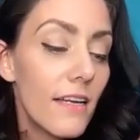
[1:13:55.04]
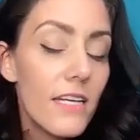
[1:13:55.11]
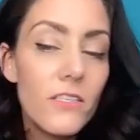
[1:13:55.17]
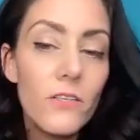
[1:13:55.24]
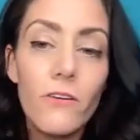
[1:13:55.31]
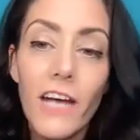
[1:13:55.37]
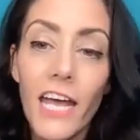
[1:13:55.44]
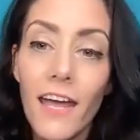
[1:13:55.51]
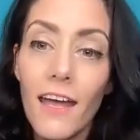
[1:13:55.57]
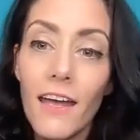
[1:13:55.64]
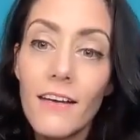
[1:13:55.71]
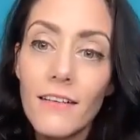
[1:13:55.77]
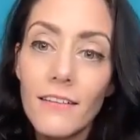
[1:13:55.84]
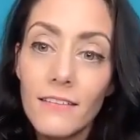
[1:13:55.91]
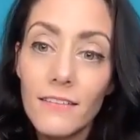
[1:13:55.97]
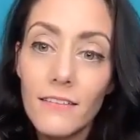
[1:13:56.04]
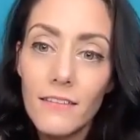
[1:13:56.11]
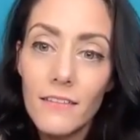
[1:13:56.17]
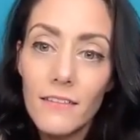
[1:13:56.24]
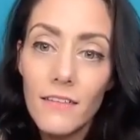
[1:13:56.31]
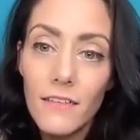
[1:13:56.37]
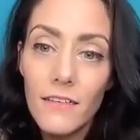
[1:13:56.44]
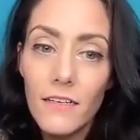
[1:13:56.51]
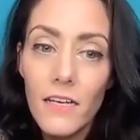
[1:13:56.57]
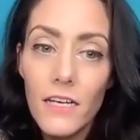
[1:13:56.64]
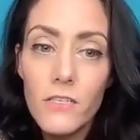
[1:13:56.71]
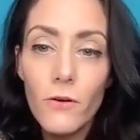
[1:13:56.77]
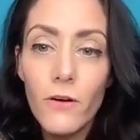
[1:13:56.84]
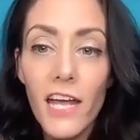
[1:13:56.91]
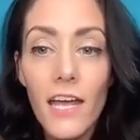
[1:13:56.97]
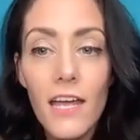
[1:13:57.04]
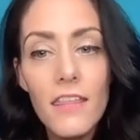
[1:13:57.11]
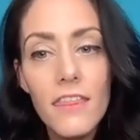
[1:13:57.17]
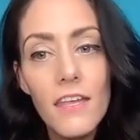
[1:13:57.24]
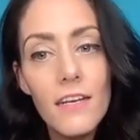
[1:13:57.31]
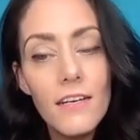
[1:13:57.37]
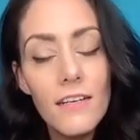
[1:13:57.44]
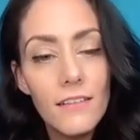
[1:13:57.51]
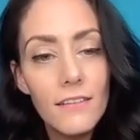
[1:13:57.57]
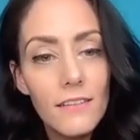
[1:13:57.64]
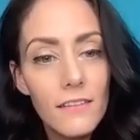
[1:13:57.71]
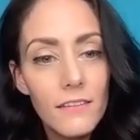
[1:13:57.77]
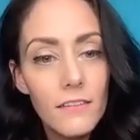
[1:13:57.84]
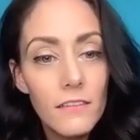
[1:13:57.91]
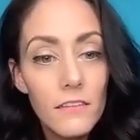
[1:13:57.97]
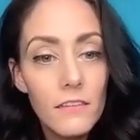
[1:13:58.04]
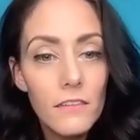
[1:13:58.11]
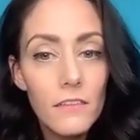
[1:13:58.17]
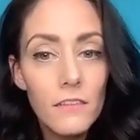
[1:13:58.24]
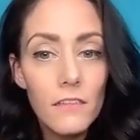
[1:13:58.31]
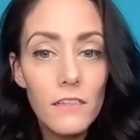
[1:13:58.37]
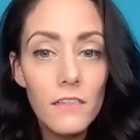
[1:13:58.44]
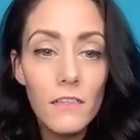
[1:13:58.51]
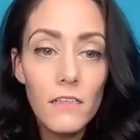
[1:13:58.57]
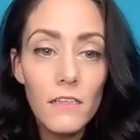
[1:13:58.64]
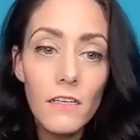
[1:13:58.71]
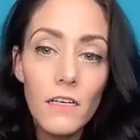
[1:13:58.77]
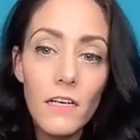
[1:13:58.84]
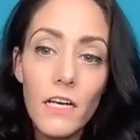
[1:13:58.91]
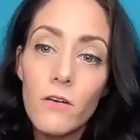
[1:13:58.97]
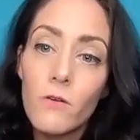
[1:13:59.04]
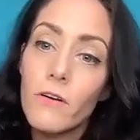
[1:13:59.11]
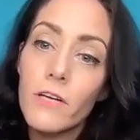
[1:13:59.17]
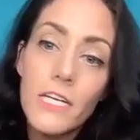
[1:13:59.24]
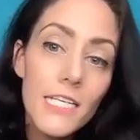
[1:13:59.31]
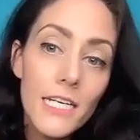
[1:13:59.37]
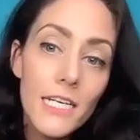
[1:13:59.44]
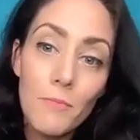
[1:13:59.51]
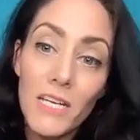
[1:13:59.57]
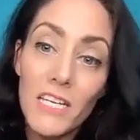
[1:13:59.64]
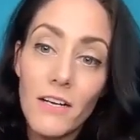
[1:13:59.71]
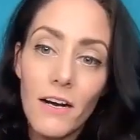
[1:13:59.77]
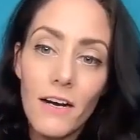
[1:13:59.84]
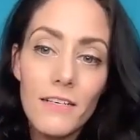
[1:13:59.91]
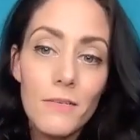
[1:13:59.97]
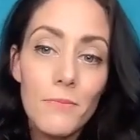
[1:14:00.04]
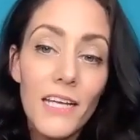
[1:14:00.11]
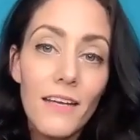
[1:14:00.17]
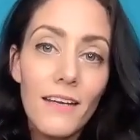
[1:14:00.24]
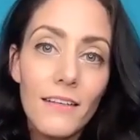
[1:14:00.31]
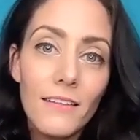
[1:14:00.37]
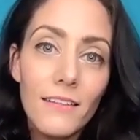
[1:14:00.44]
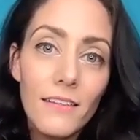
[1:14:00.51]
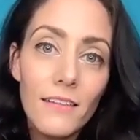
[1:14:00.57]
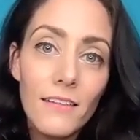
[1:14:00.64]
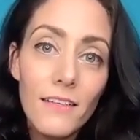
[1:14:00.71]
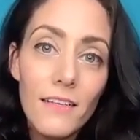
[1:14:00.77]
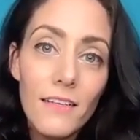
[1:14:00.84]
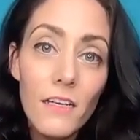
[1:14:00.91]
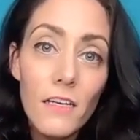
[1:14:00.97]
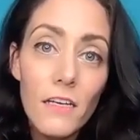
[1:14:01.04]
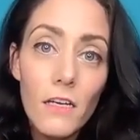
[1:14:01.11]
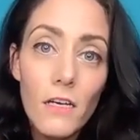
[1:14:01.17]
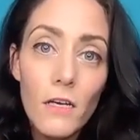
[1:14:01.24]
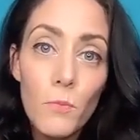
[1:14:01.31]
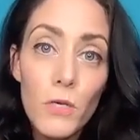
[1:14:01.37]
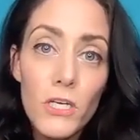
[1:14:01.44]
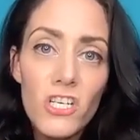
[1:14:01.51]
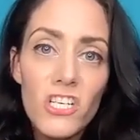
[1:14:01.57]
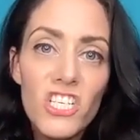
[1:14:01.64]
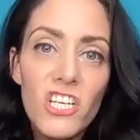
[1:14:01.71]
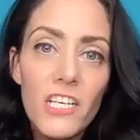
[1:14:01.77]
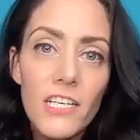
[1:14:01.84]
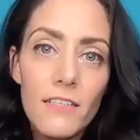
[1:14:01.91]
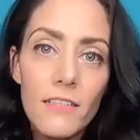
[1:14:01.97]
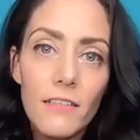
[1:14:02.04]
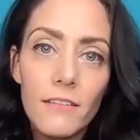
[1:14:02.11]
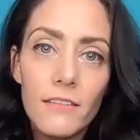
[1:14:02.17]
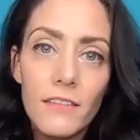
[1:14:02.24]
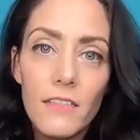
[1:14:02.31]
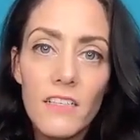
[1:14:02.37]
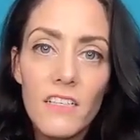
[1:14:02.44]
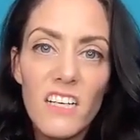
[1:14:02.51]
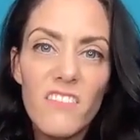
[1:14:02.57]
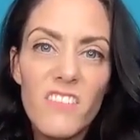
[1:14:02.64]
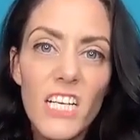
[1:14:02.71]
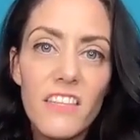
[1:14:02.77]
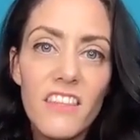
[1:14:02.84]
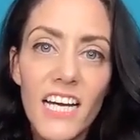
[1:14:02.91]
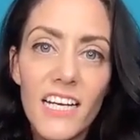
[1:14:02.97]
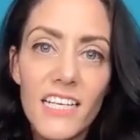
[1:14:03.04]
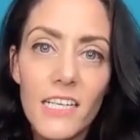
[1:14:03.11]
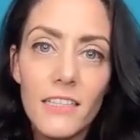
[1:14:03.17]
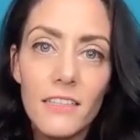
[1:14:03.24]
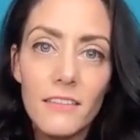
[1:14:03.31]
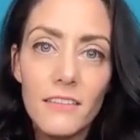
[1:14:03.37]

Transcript: It's okay. It's okay, Ethan. I know you didn't mean to hurt me, but you shouldn't have done that.